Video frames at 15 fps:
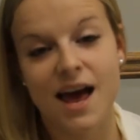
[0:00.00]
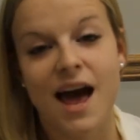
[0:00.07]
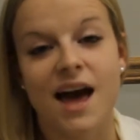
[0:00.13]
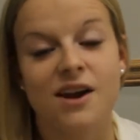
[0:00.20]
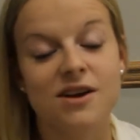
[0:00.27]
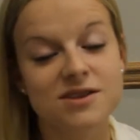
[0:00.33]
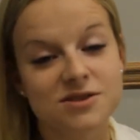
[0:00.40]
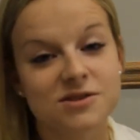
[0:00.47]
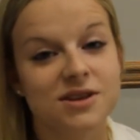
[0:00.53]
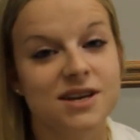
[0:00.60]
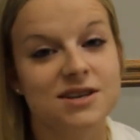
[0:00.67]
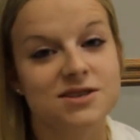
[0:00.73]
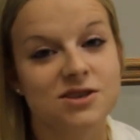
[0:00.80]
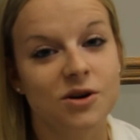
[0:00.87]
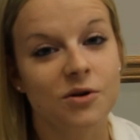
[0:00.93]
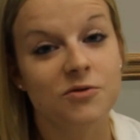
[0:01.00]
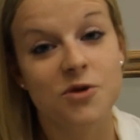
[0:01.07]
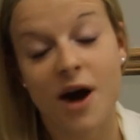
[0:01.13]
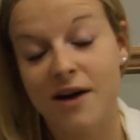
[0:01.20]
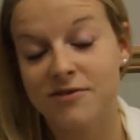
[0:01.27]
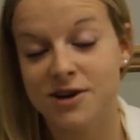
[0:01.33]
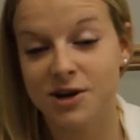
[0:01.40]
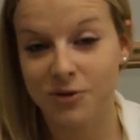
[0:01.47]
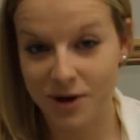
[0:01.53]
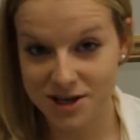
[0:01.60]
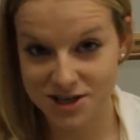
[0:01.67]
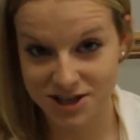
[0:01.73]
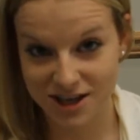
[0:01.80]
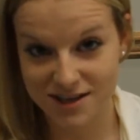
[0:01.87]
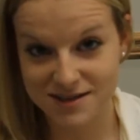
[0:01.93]
and also let us know if you have any
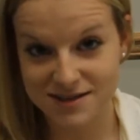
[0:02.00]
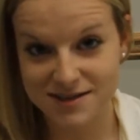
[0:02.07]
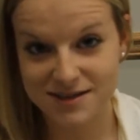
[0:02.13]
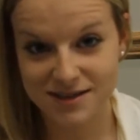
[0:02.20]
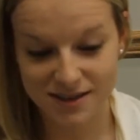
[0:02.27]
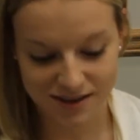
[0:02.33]
questions.